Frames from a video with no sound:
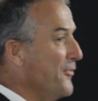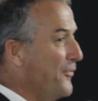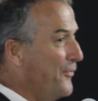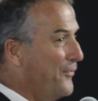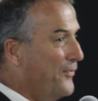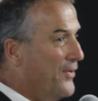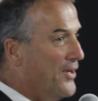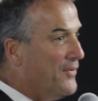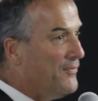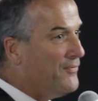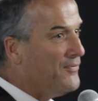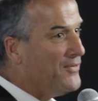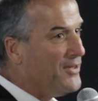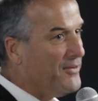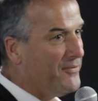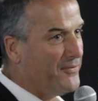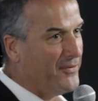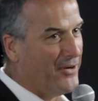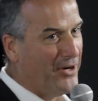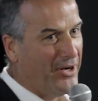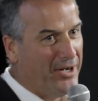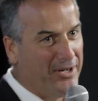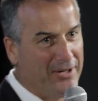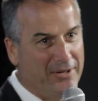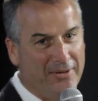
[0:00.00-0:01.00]

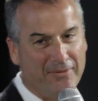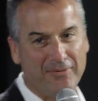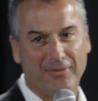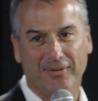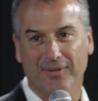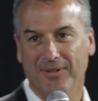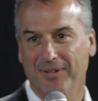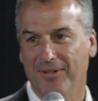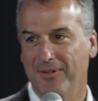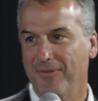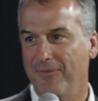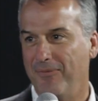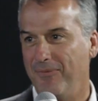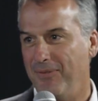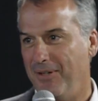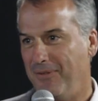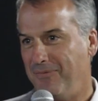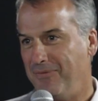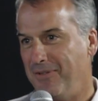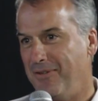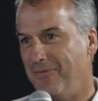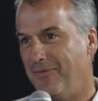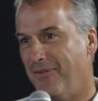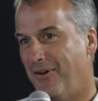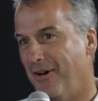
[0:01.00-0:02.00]

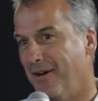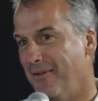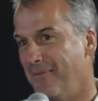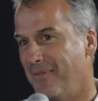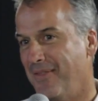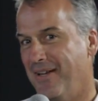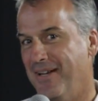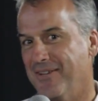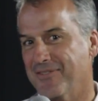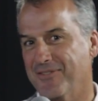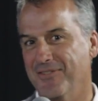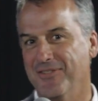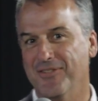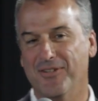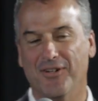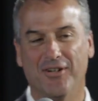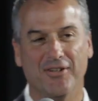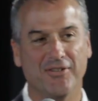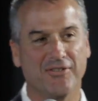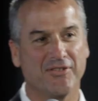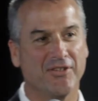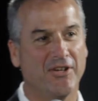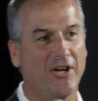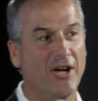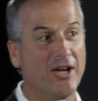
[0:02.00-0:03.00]

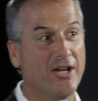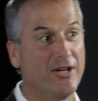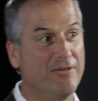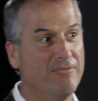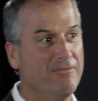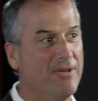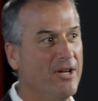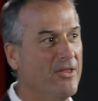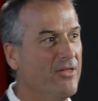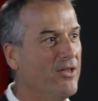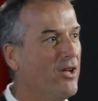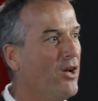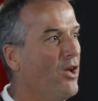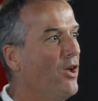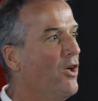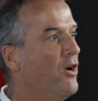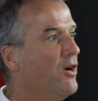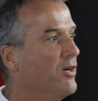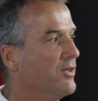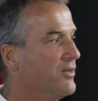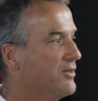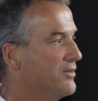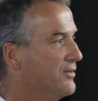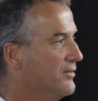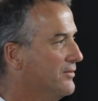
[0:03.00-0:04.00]
$55,000, I can run the
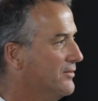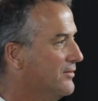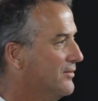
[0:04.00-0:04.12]
lot.